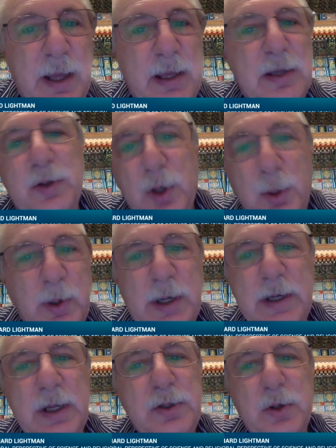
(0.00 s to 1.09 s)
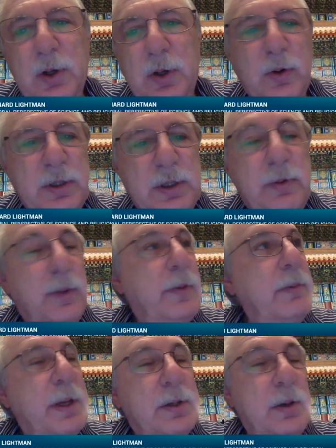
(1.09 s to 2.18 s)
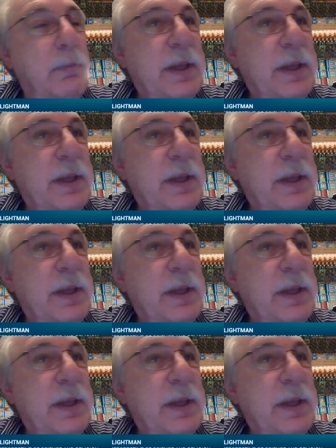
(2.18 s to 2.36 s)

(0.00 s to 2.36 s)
they interpreted nature in accordance with three major